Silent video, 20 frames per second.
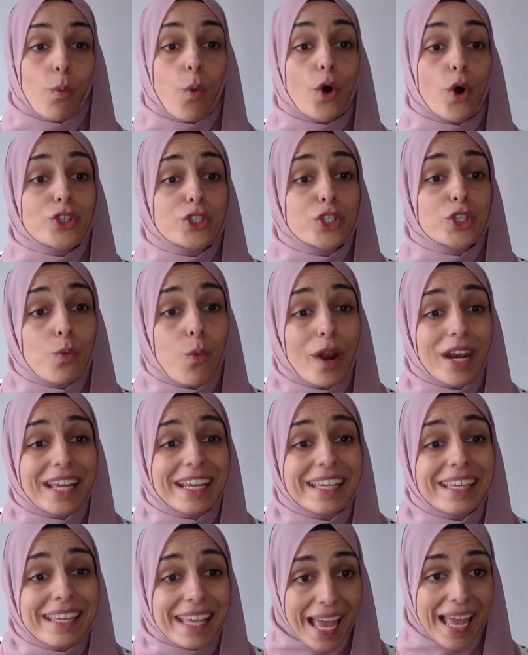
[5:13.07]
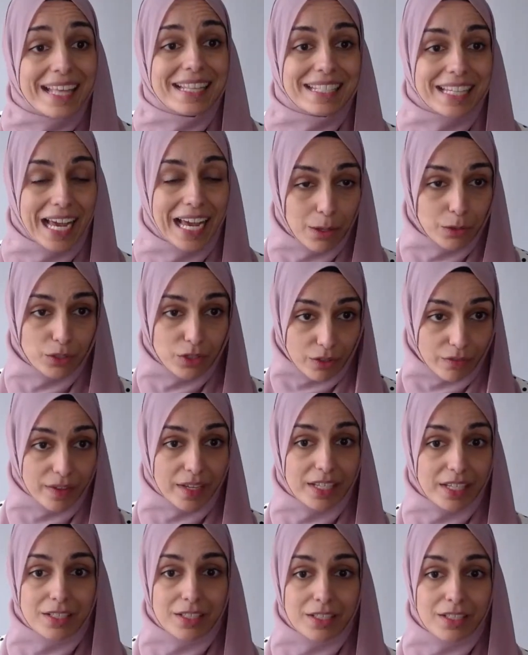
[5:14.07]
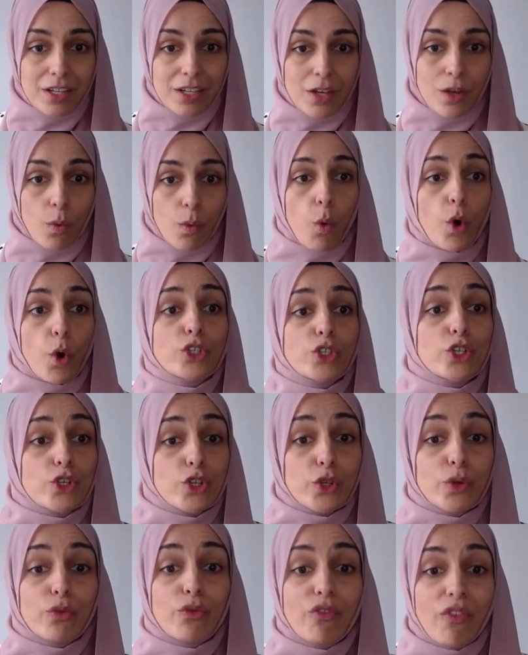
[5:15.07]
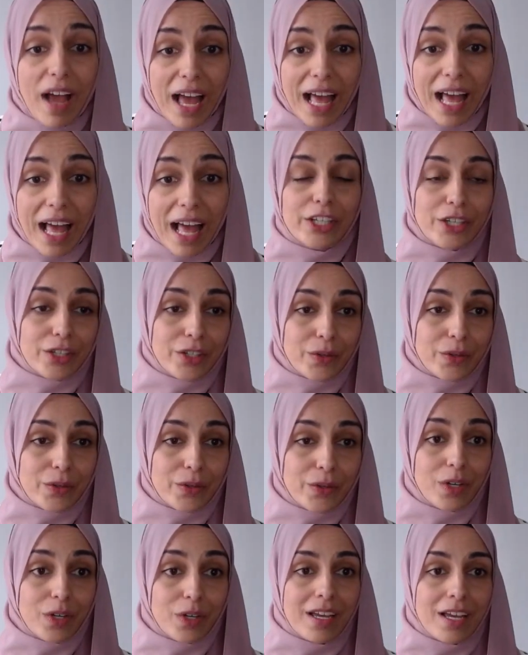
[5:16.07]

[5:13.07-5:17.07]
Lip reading: What do you want to get out of it? What do you value?